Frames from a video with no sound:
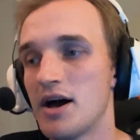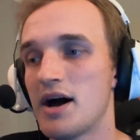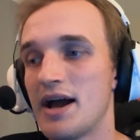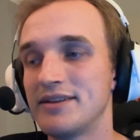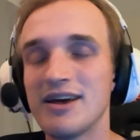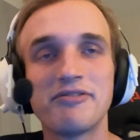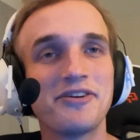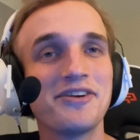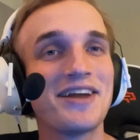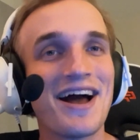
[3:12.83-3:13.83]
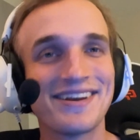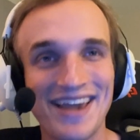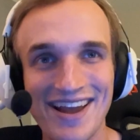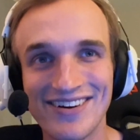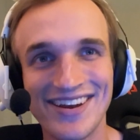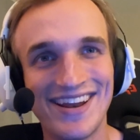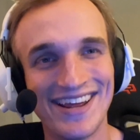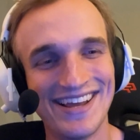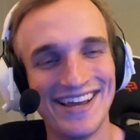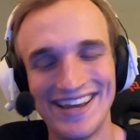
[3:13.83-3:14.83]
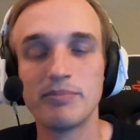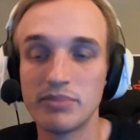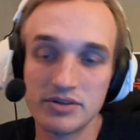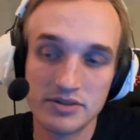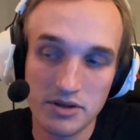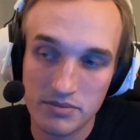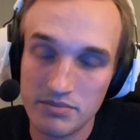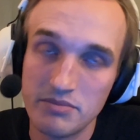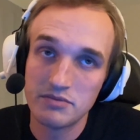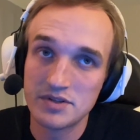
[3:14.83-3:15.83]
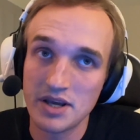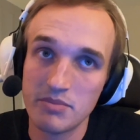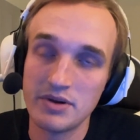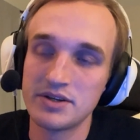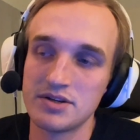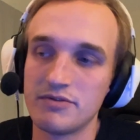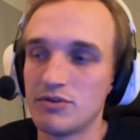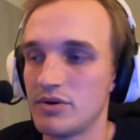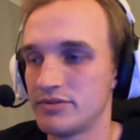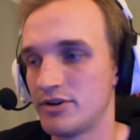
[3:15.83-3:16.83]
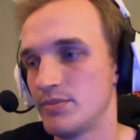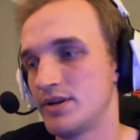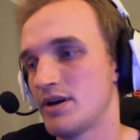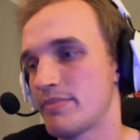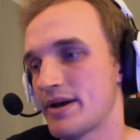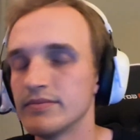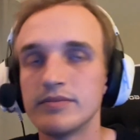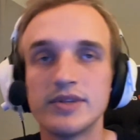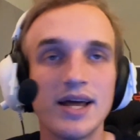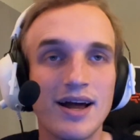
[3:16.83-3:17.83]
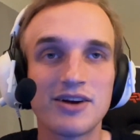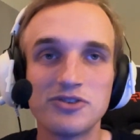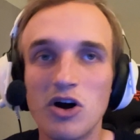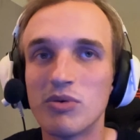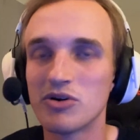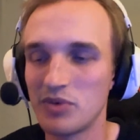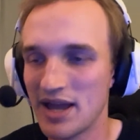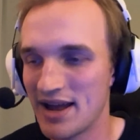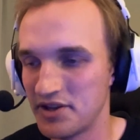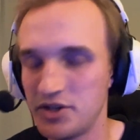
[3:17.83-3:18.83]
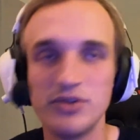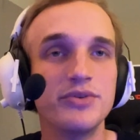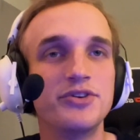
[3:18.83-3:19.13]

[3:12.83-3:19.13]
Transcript: I definitely got carried. But still, second place in a 4-0 tournament, not bad. Then October, we had huge